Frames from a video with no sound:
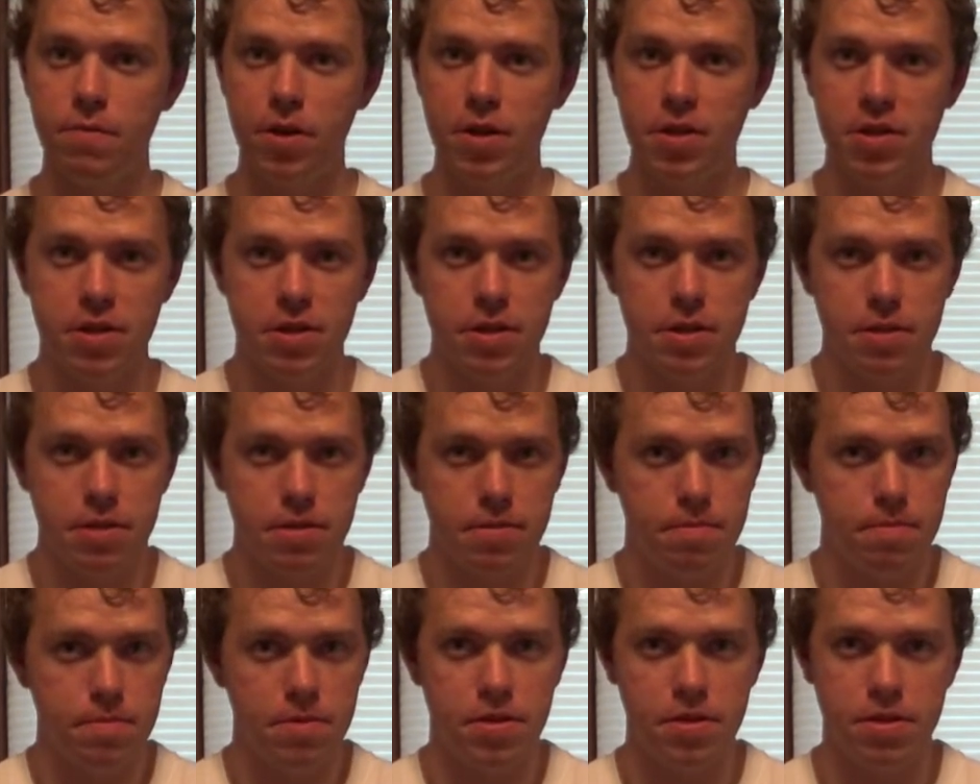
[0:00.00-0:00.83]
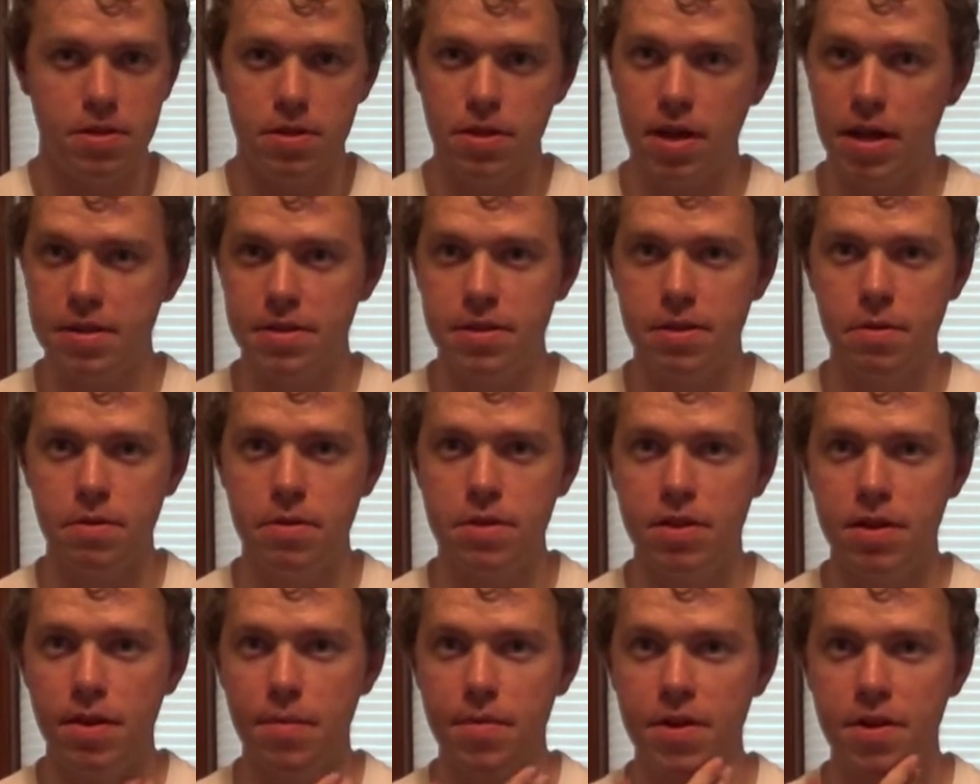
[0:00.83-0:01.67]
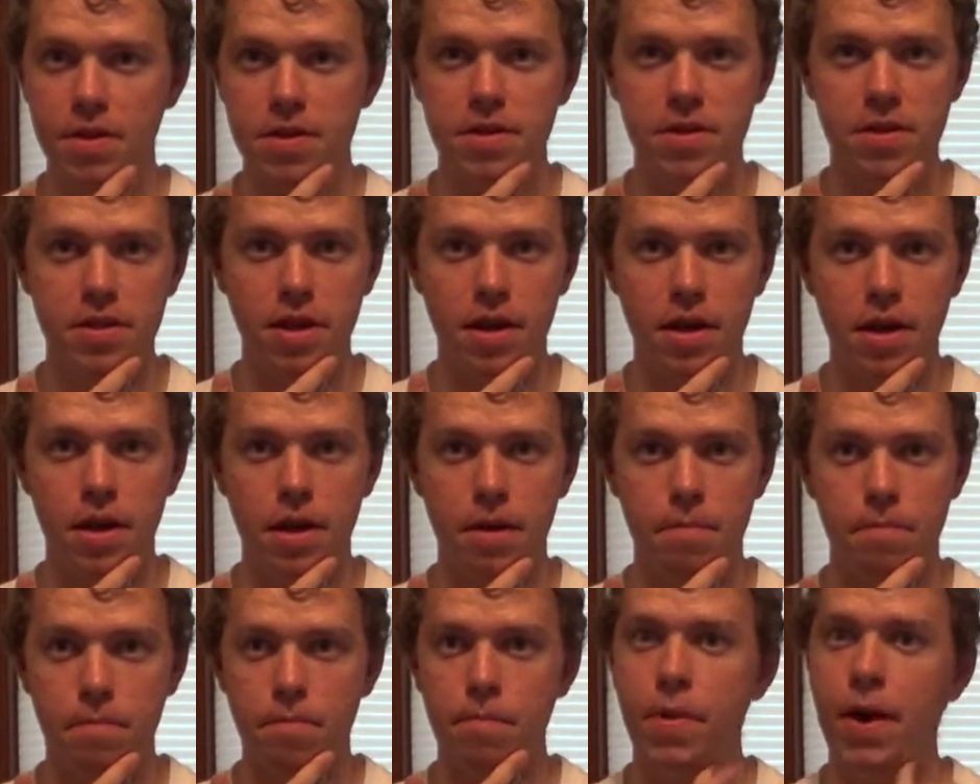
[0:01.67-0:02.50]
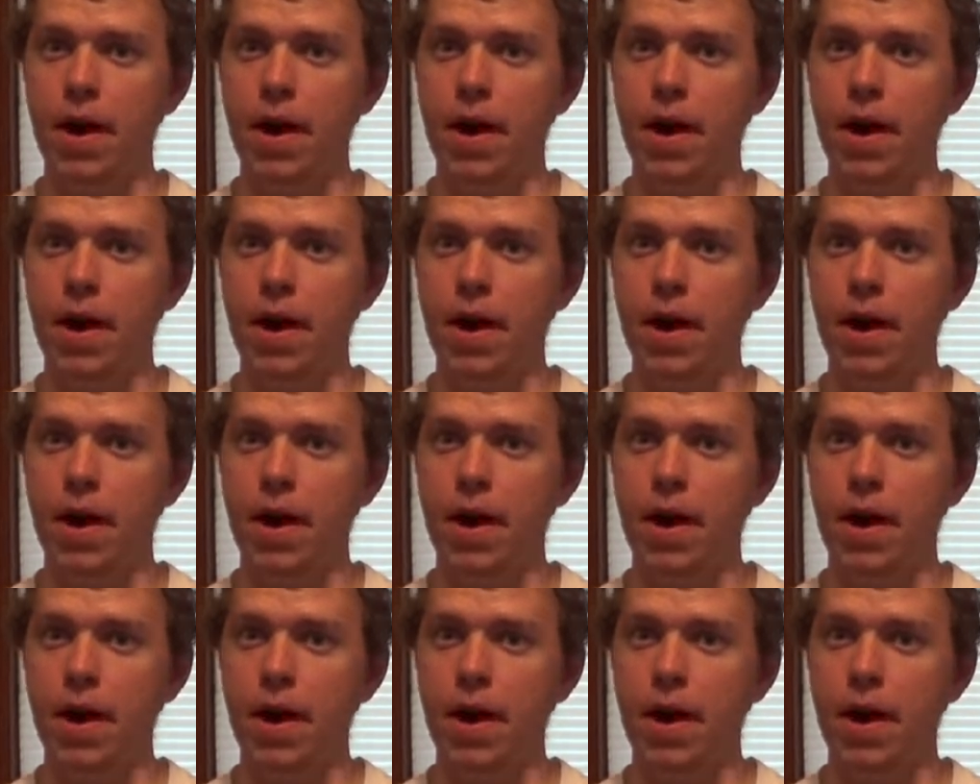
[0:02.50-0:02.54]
which is not so similar to the